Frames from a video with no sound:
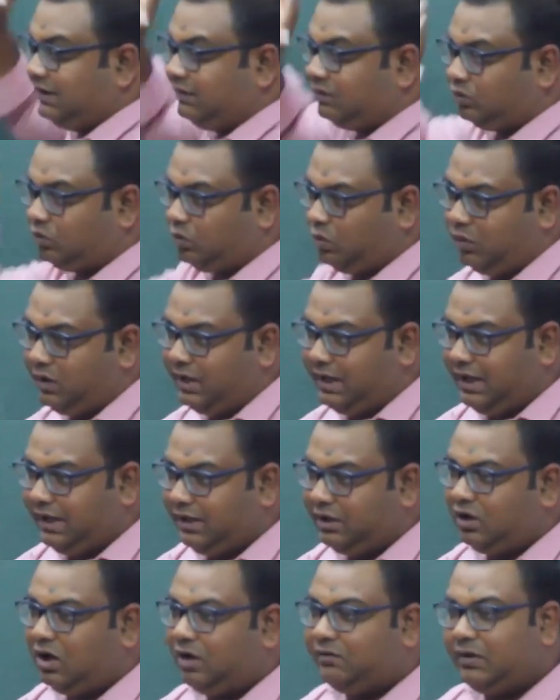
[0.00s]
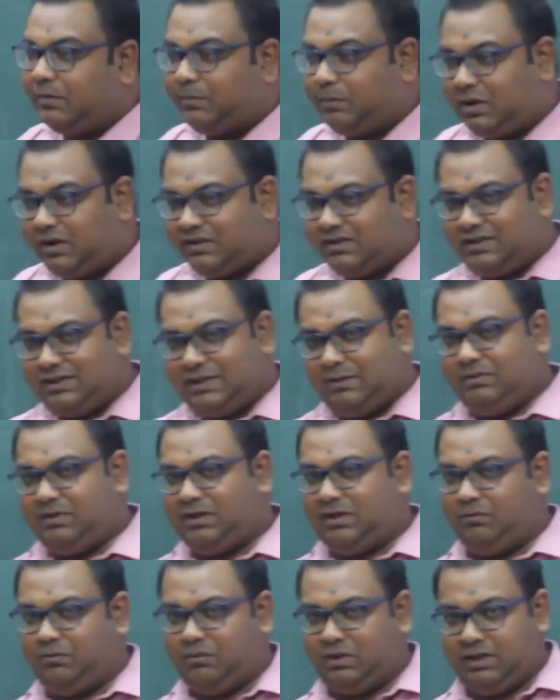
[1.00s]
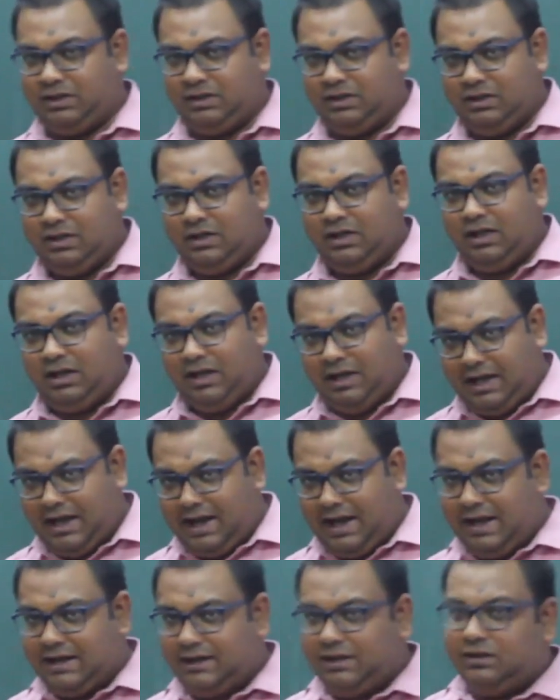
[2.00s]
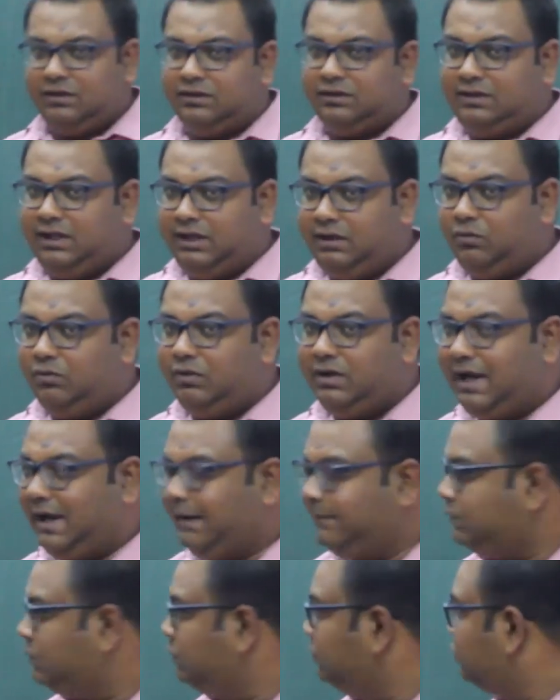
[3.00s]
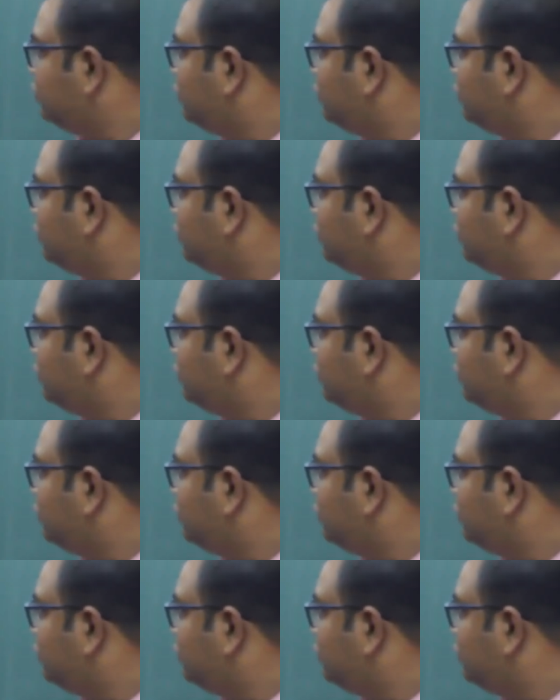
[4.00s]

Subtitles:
the square of a positive number, and then we have to